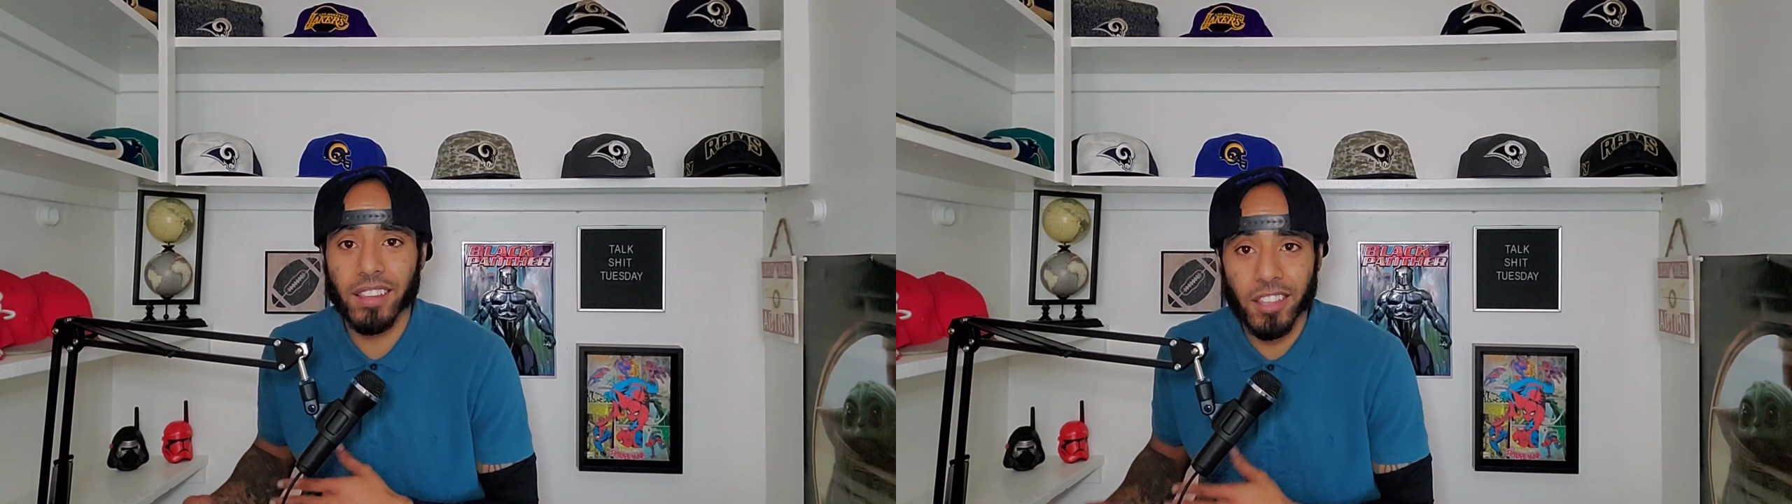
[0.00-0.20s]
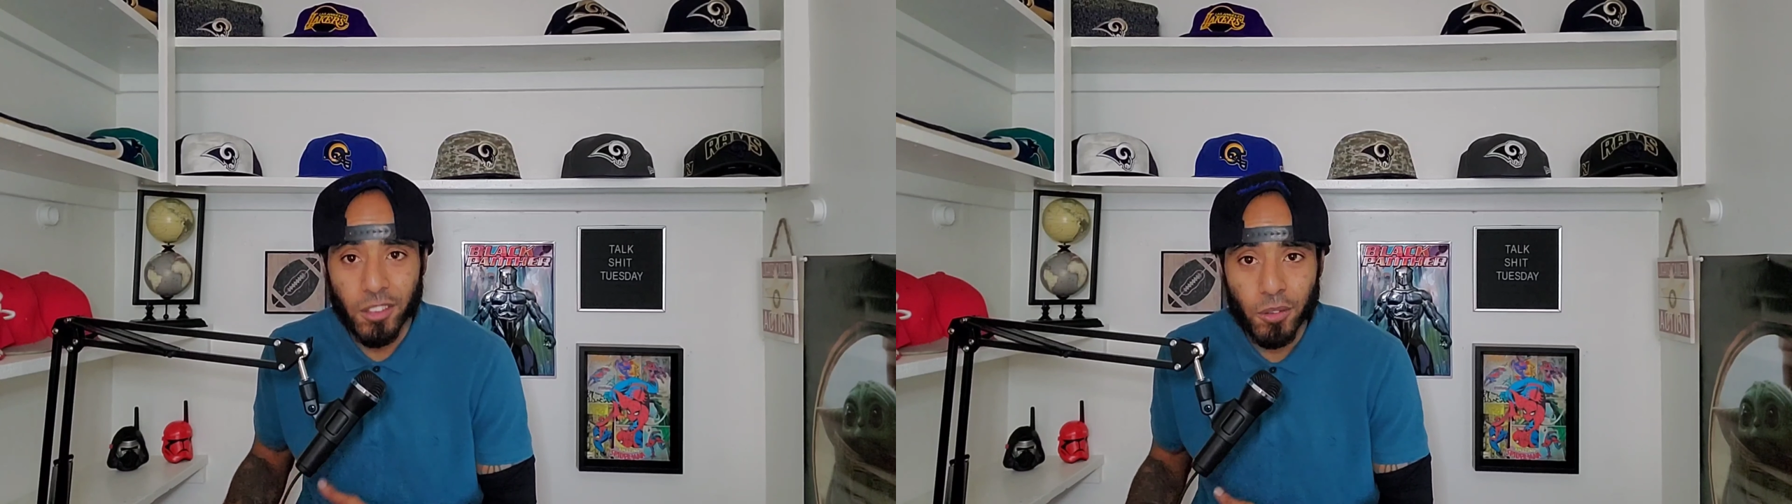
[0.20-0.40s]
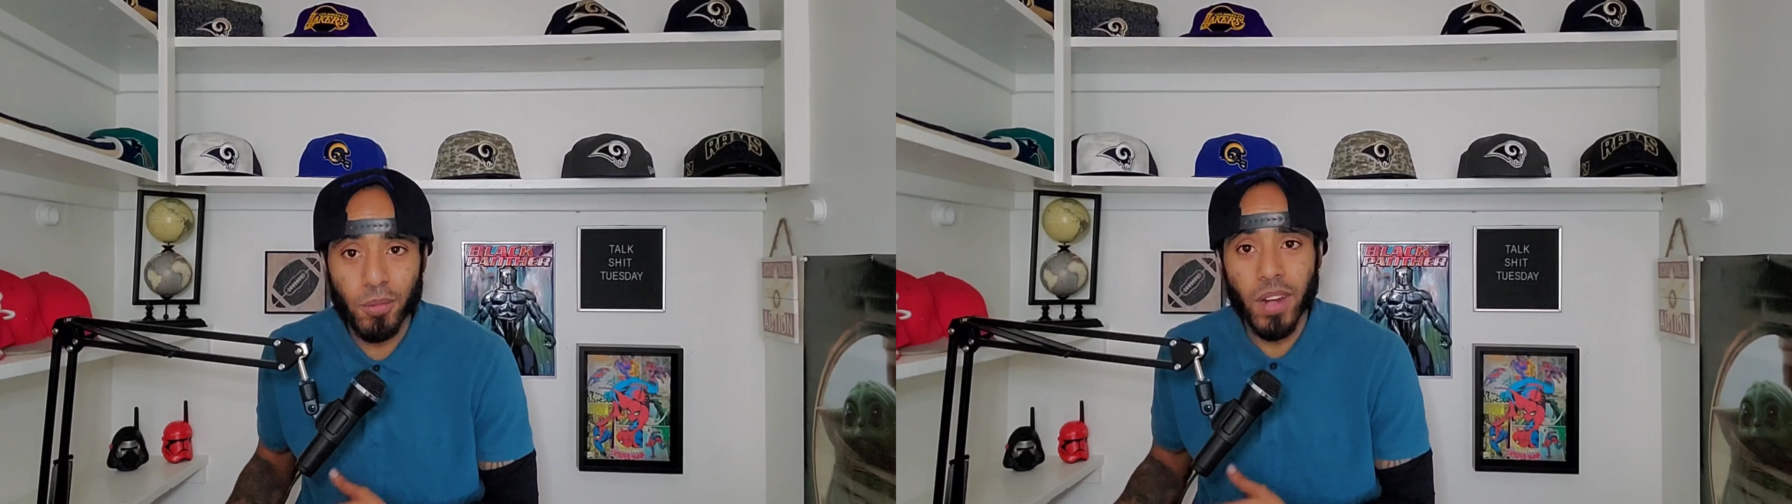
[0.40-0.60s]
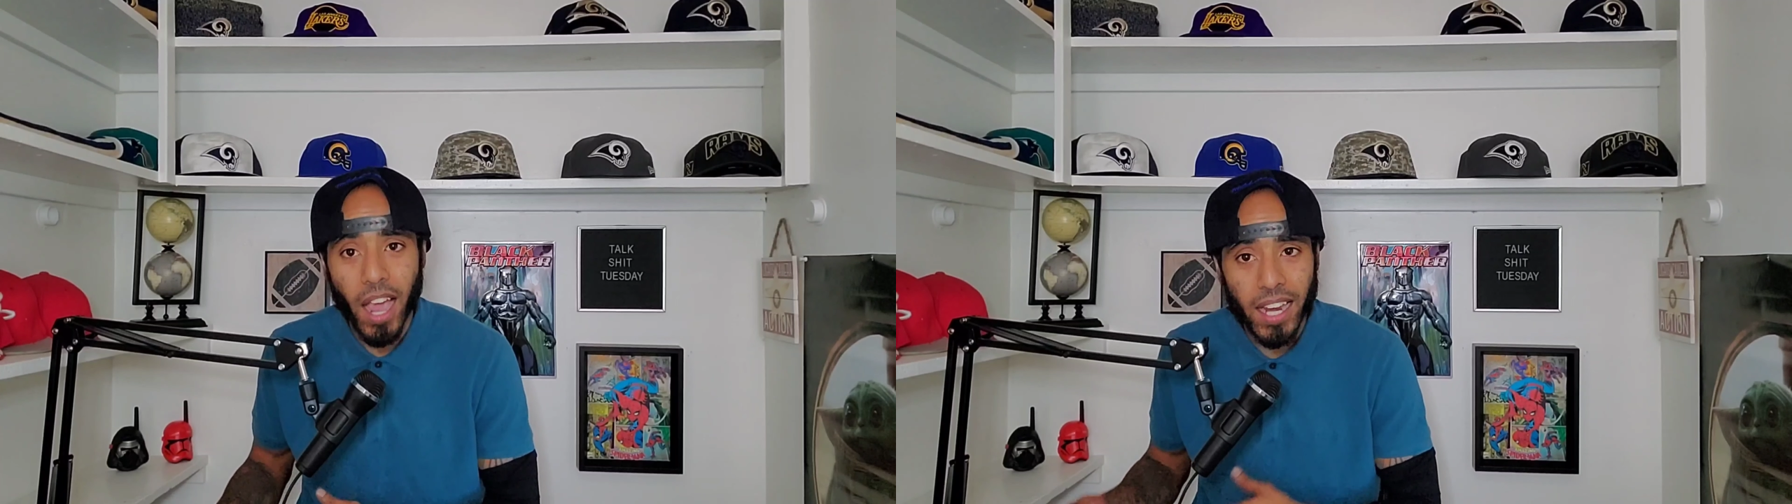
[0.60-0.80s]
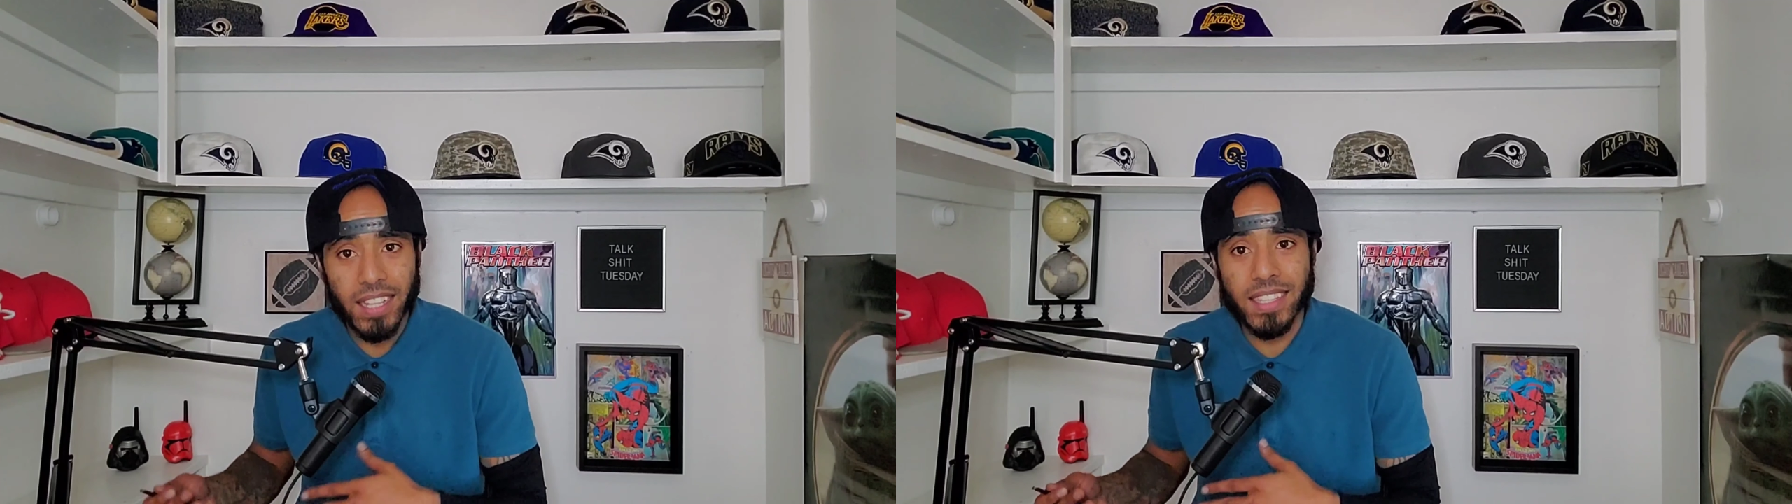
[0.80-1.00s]
of the
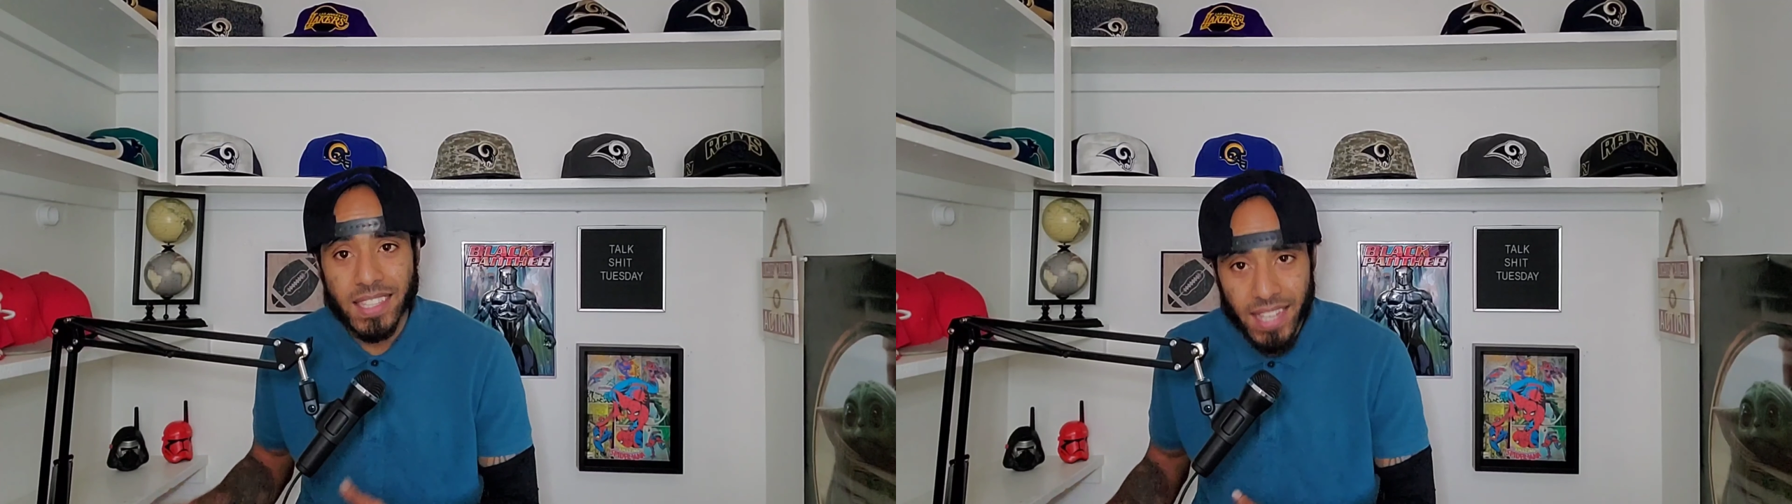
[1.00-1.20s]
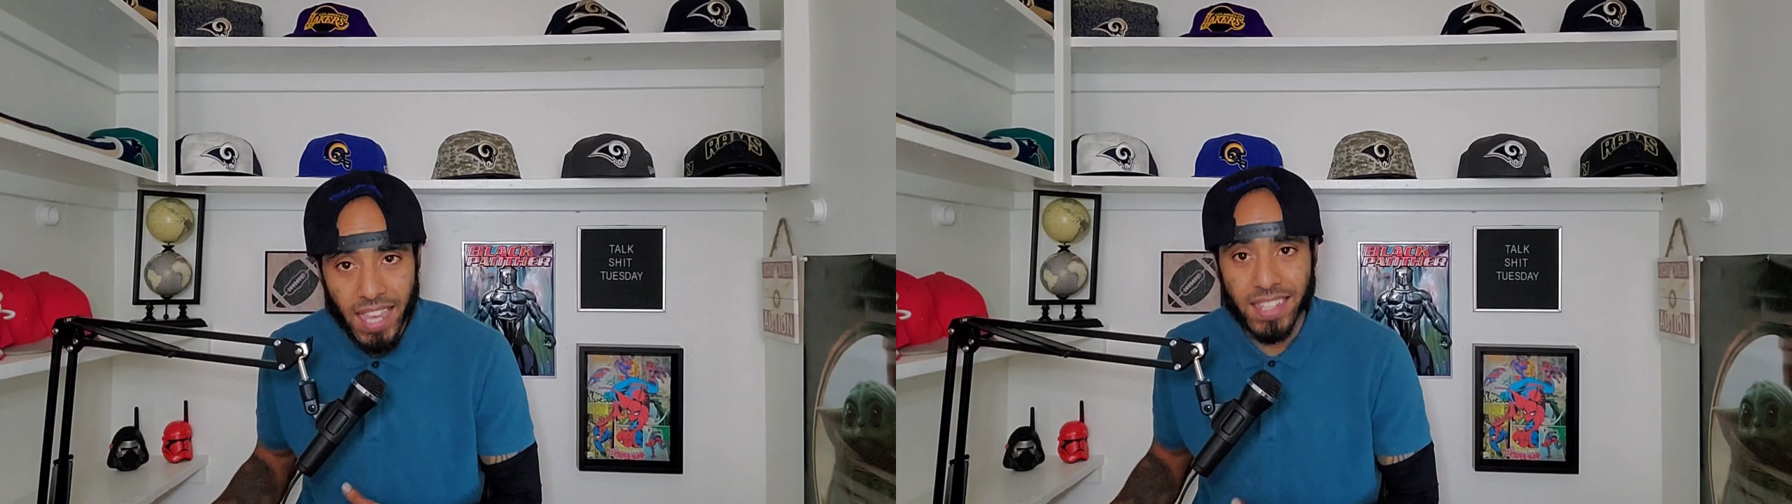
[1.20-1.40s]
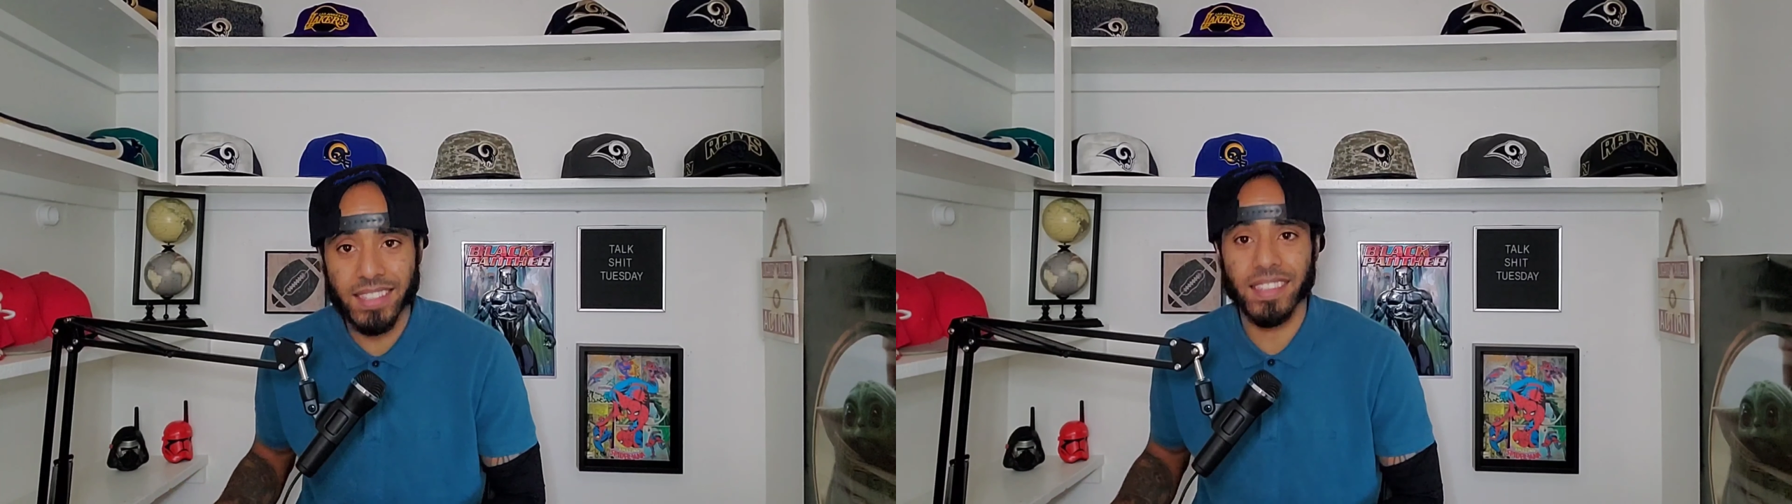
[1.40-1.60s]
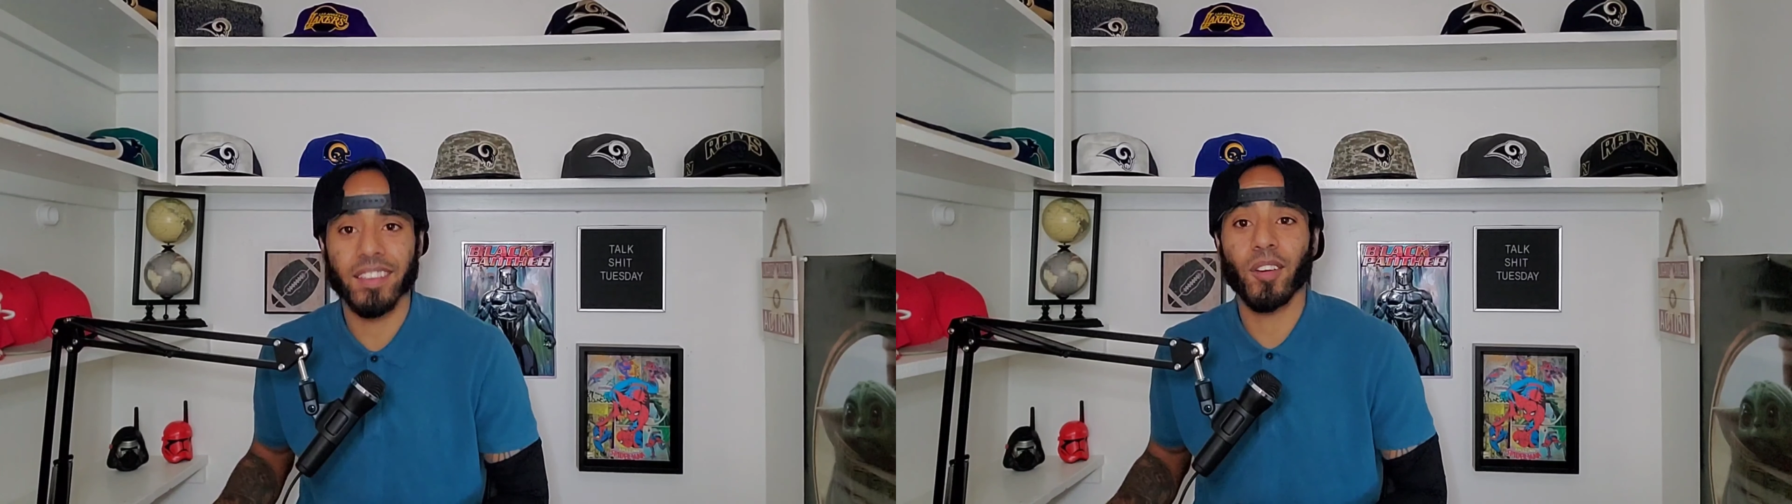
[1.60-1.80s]
United States